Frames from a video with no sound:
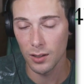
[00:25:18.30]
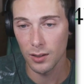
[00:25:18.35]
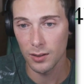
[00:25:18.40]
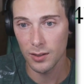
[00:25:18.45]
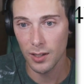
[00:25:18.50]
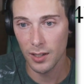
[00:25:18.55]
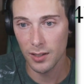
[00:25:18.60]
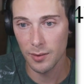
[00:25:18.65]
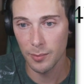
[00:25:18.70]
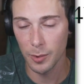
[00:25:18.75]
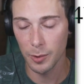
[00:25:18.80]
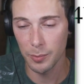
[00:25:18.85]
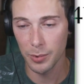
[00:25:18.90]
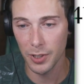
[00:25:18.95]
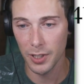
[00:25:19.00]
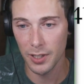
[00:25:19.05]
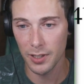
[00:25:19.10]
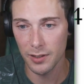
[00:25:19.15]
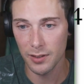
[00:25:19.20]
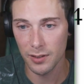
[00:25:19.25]
decimal
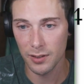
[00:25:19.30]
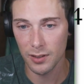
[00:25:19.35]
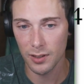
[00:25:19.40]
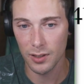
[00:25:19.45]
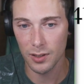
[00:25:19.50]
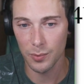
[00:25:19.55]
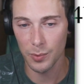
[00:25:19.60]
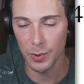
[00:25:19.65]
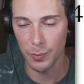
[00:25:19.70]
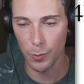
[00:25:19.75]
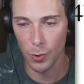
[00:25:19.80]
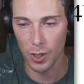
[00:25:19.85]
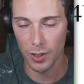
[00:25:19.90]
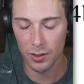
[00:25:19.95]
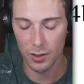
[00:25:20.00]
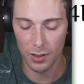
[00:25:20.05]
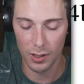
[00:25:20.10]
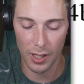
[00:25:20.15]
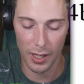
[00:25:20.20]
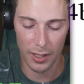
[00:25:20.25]
place because we want
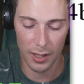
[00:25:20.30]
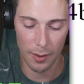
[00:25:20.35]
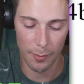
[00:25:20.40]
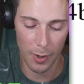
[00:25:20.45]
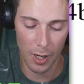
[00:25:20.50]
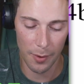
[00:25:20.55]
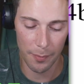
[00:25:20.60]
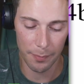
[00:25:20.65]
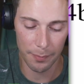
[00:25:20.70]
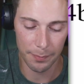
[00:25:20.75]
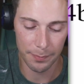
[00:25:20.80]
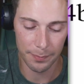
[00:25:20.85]
to line them up.